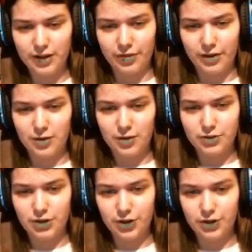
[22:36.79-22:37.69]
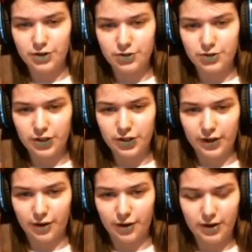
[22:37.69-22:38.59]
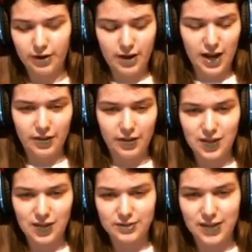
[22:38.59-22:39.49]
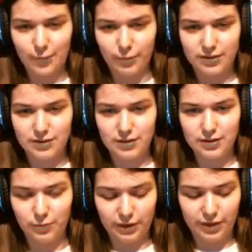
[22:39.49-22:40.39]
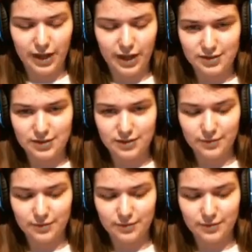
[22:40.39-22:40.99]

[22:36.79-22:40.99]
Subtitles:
Then you would turn your screen around and then double tap with S.